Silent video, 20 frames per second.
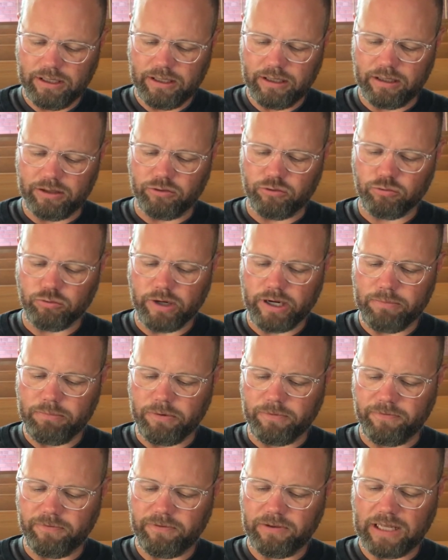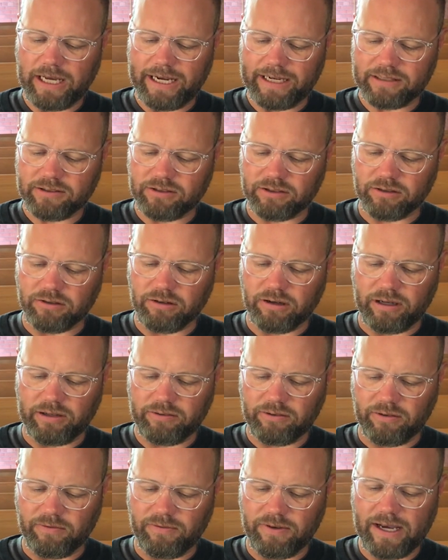a drape of flax
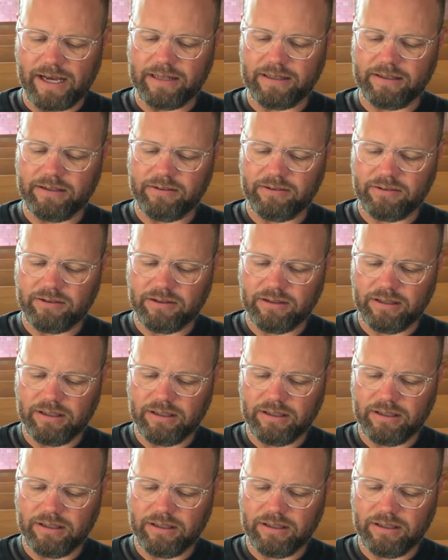across the valleys.